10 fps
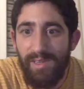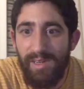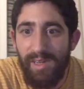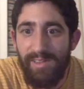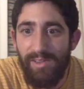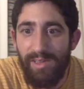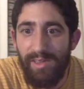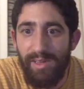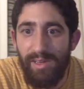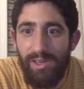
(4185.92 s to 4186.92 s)
Let's look at
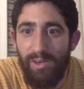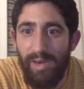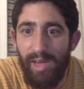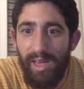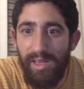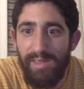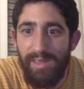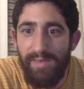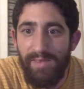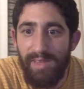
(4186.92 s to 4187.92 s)
the Q&A, see
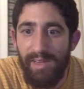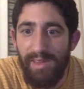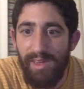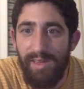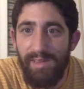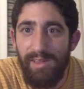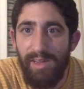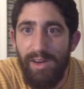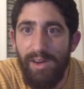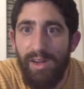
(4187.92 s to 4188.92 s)
if there's anything else
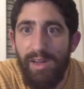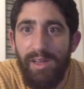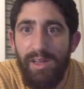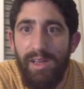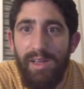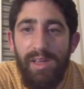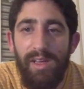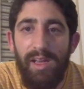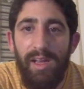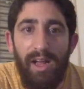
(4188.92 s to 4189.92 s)
there.
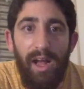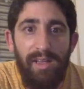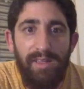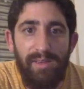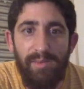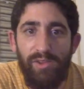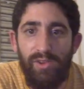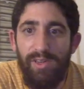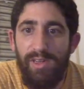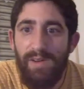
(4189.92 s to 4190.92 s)
Seems
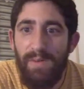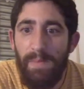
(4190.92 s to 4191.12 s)
good.